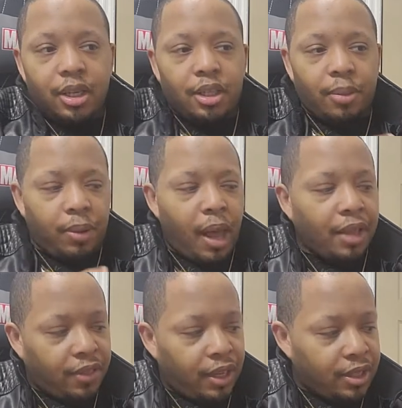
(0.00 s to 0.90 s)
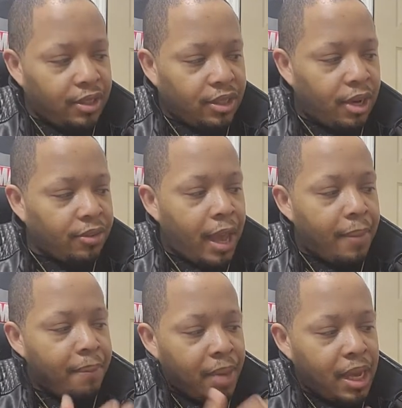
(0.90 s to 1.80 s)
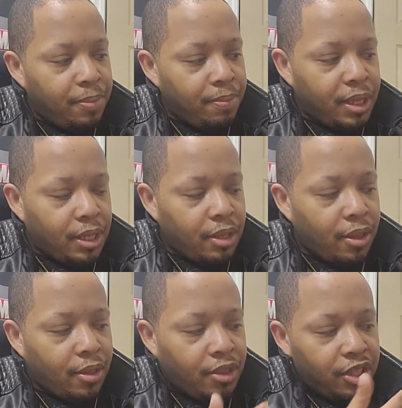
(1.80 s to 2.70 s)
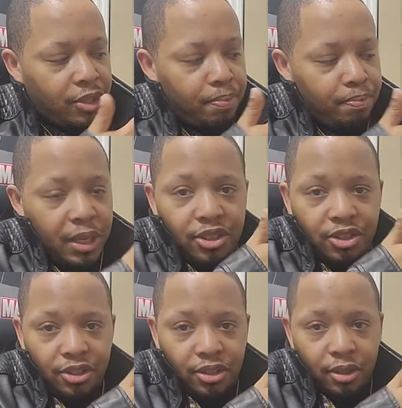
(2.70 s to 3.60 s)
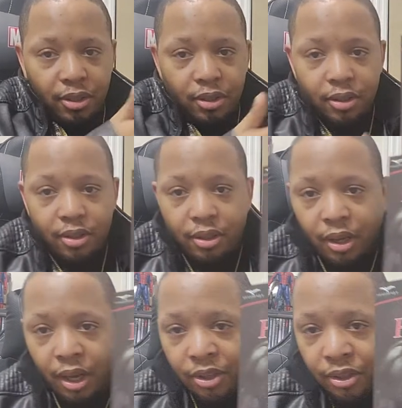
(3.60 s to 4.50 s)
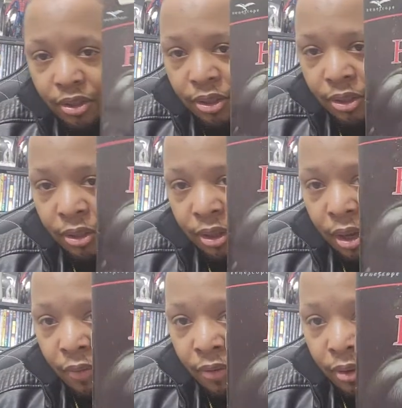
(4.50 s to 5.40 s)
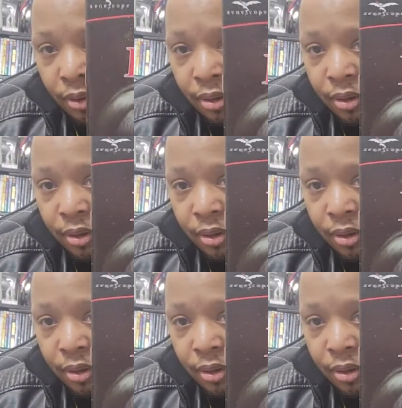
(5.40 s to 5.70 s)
The plot thickens there that maybe this beast, as you can see on the cover,